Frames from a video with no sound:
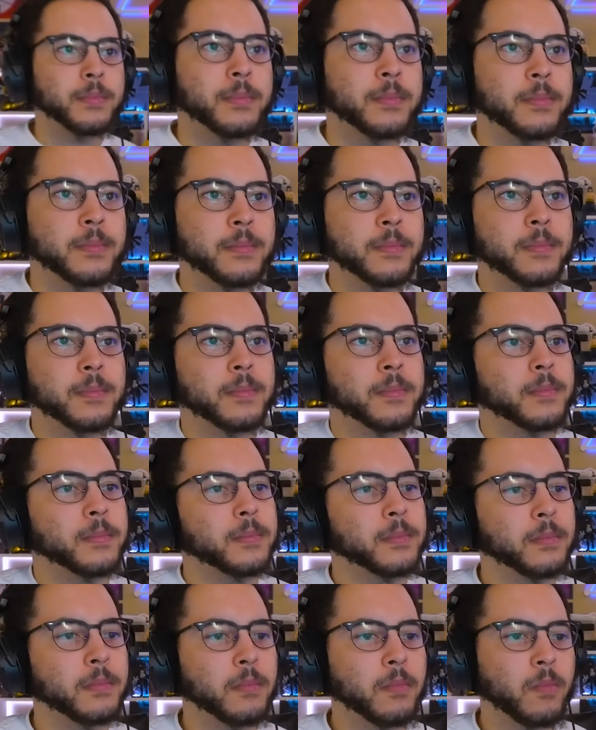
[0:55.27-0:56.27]

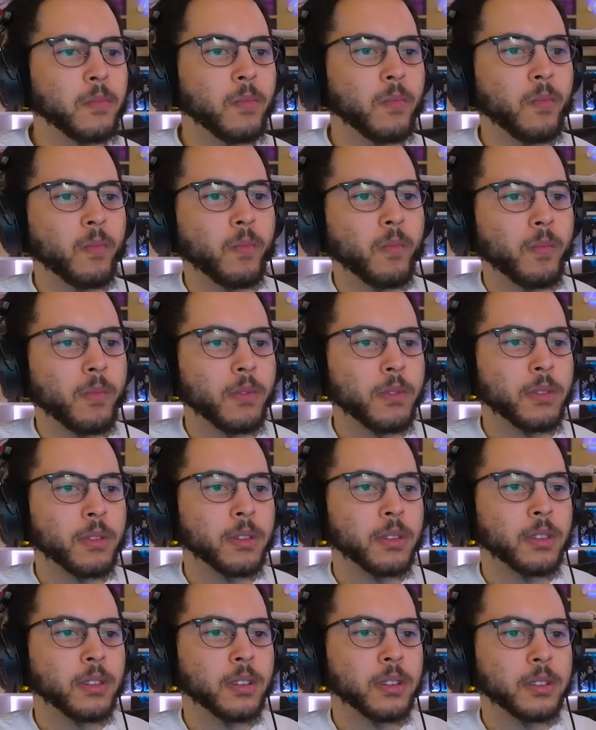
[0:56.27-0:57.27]

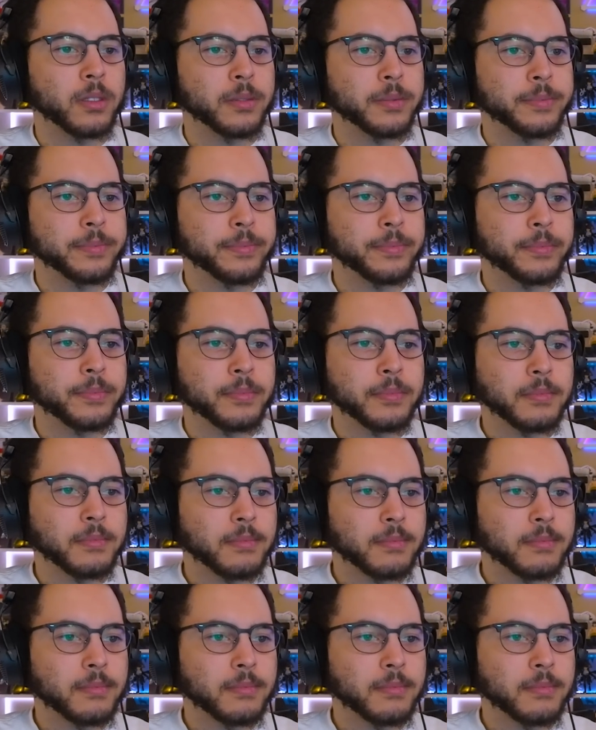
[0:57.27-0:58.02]
Nothing is said.